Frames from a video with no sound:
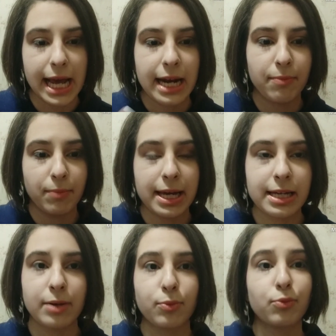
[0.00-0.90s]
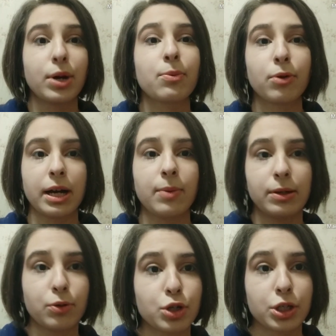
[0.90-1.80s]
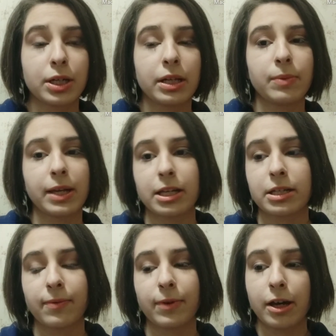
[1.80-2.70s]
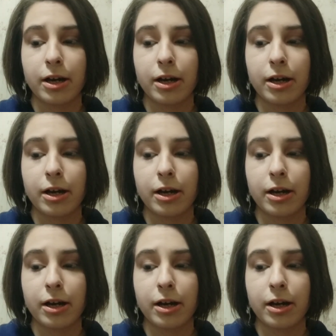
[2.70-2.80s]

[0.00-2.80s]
and it made it way more emotional because of